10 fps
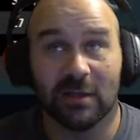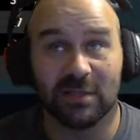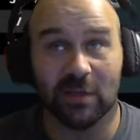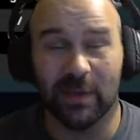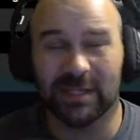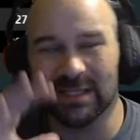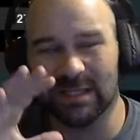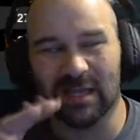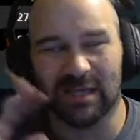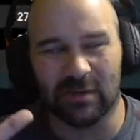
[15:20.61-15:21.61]
So basically
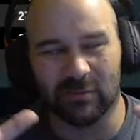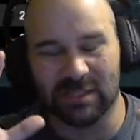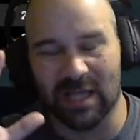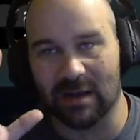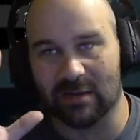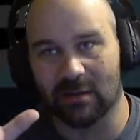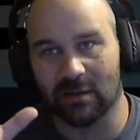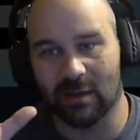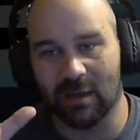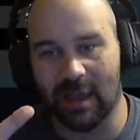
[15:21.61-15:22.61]
the idea was that
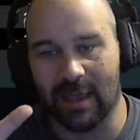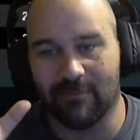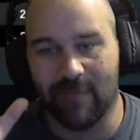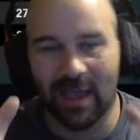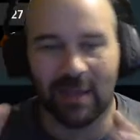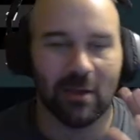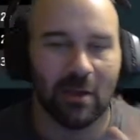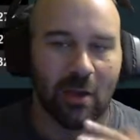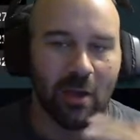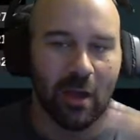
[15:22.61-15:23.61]
a mech
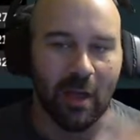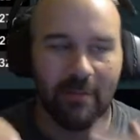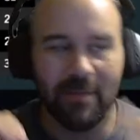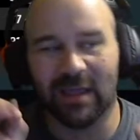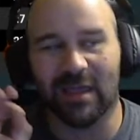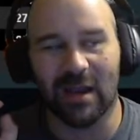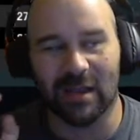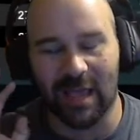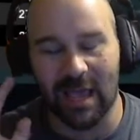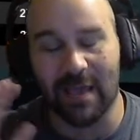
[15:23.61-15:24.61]
kind
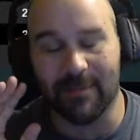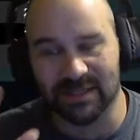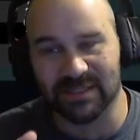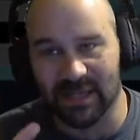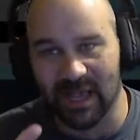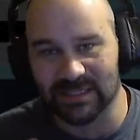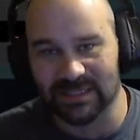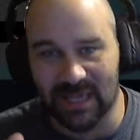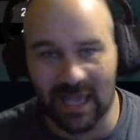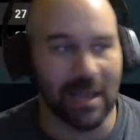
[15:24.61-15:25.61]
of came as
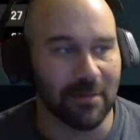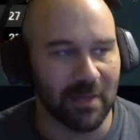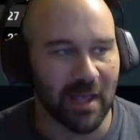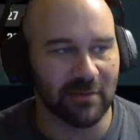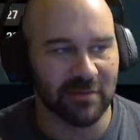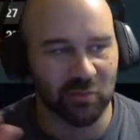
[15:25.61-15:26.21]
it came, and it was